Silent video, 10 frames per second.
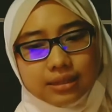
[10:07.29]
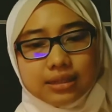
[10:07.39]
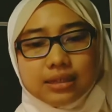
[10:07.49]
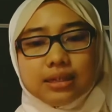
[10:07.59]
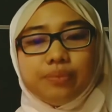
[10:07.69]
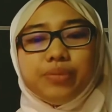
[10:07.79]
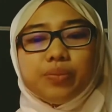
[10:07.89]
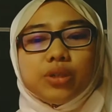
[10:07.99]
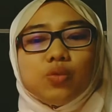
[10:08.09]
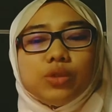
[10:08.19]
people will
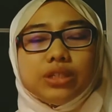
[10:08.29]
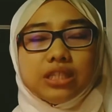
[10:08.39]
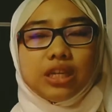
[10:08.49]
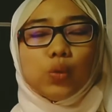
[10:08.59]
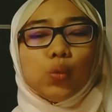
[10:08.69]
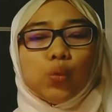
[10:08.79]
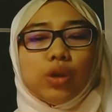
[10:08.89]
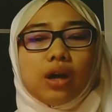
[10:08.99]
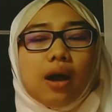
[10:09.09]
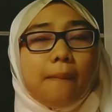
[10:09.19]
think we are
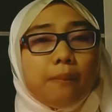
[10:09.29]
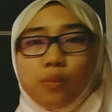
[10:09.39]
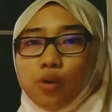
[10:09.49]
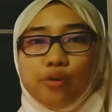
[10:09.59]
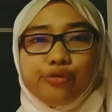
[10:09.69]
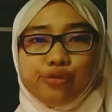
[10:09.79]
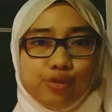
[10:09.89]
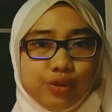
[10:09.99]
more fluent.